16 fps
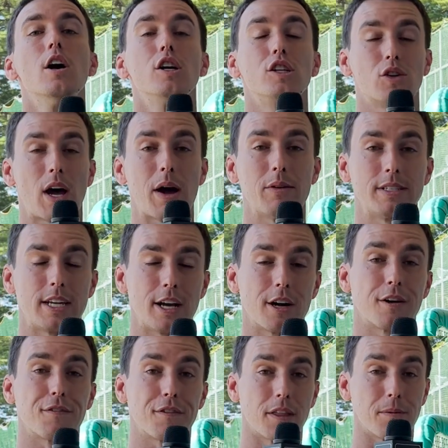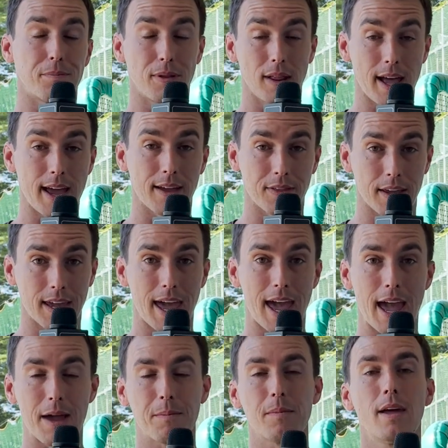So I was here for the playing the
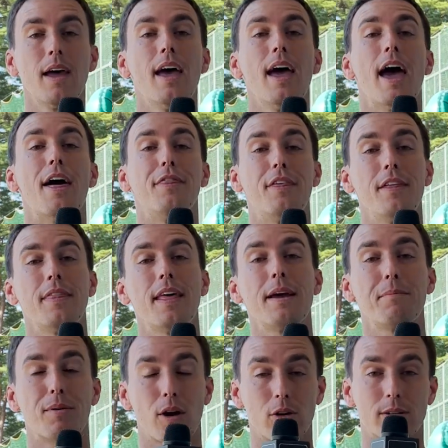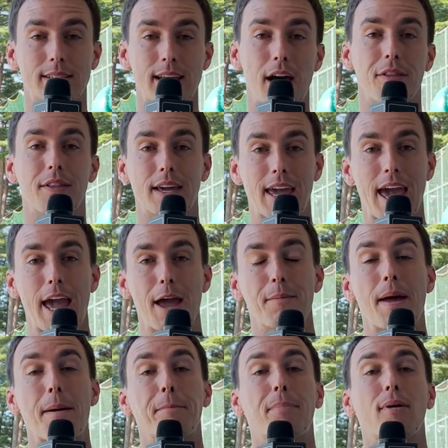game, and then they broke down the
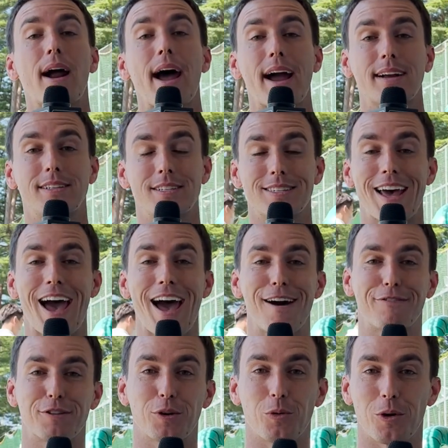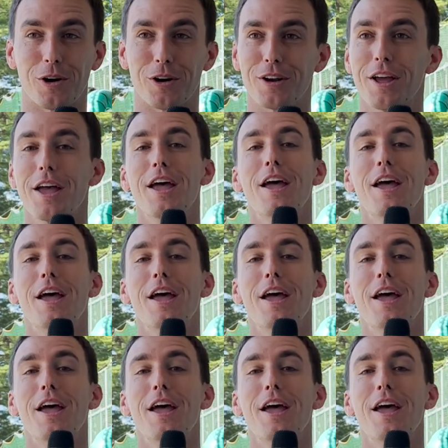game and practice afterward.